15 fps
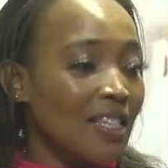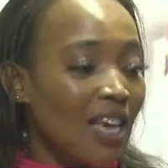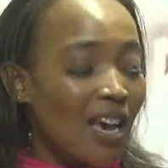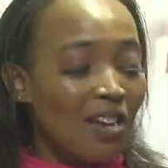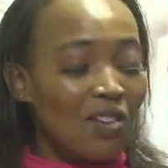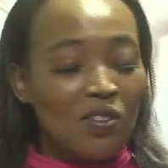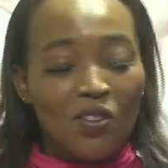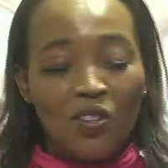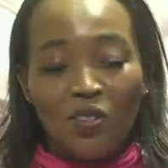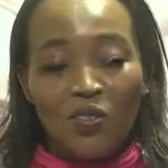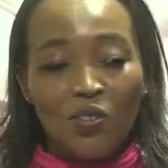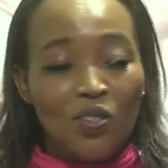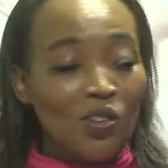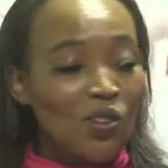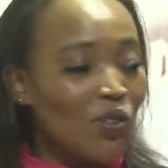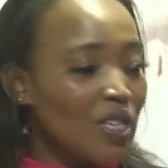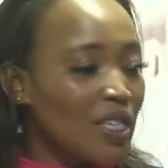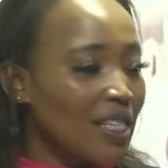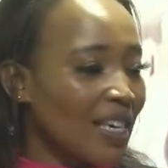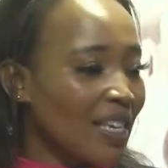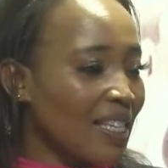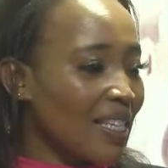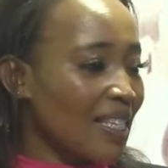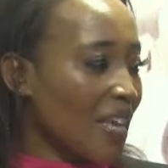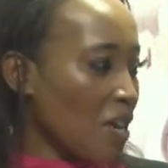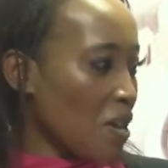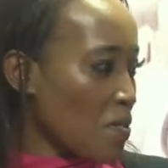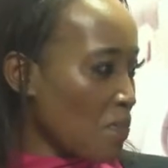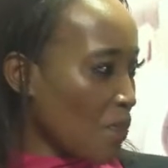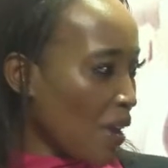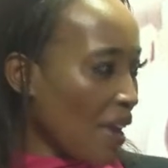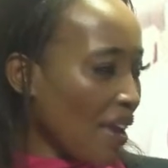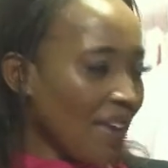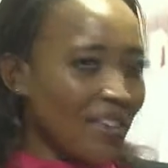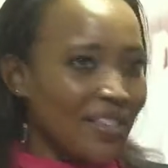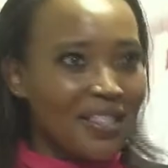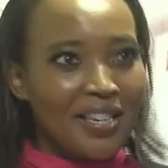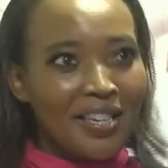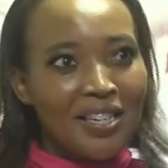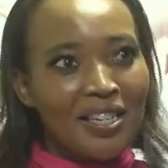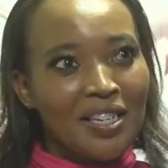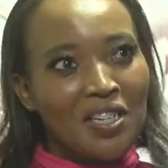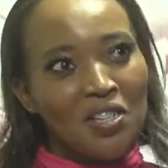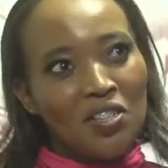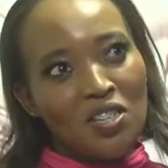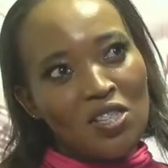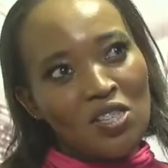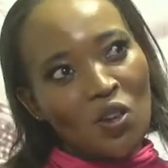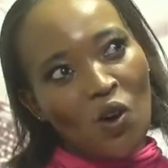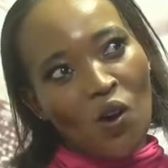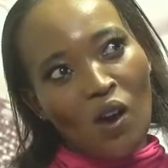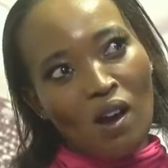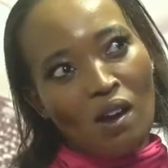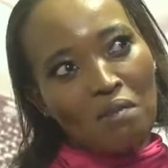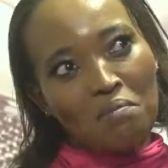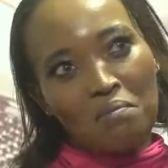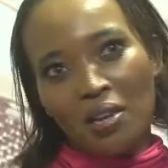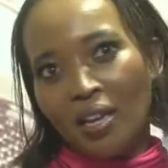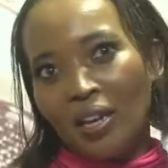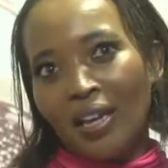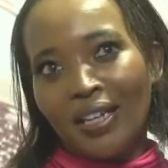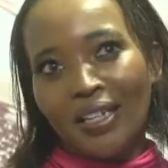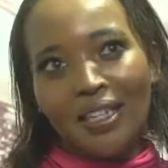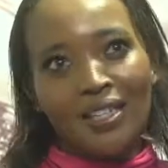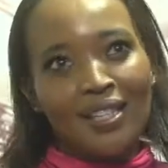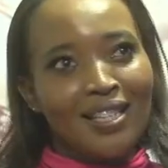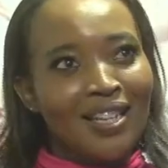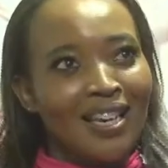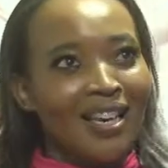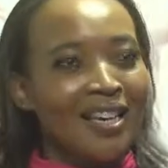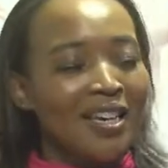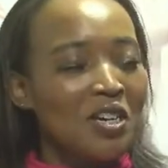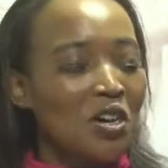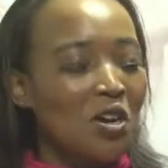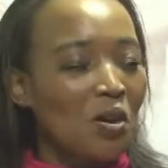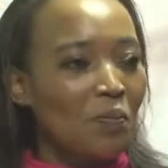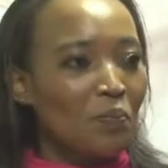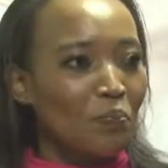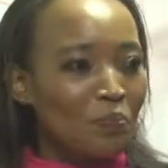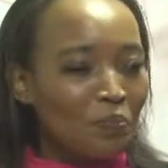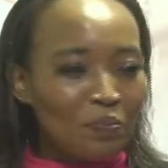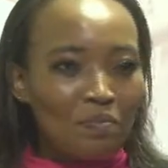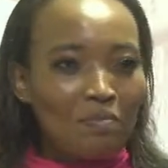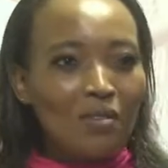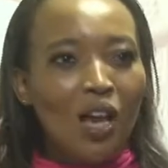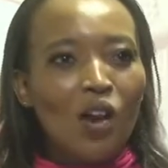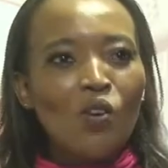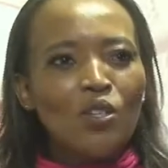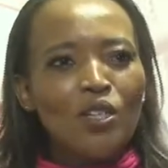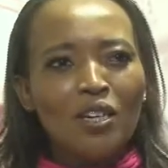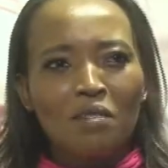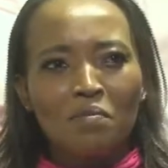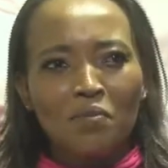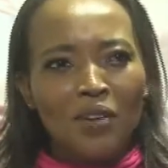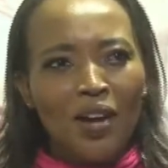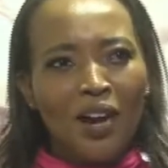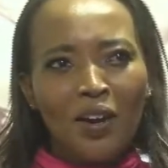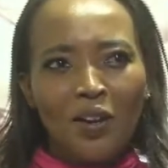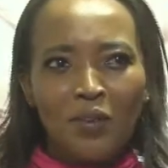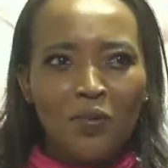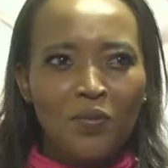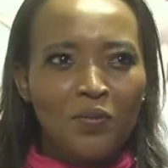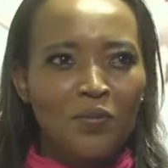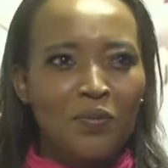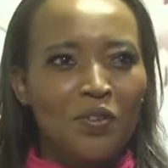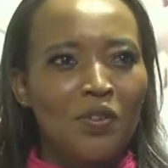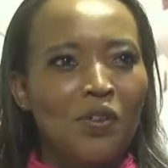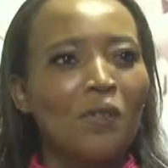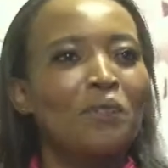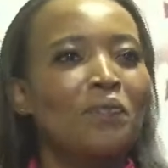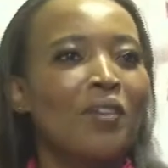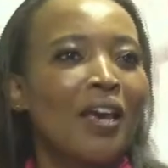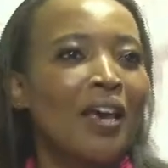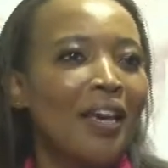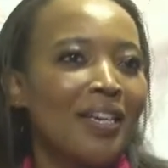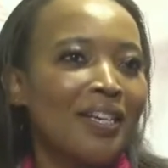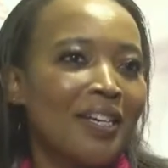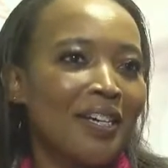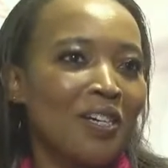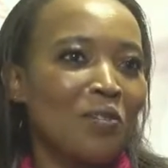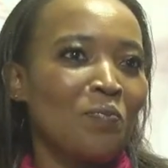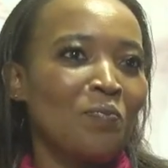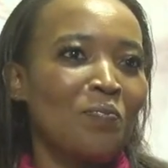I'll also always say Sanaipei. Mm-hmm. Then there's male artists like Otile Brown, yes. You know. Yeah.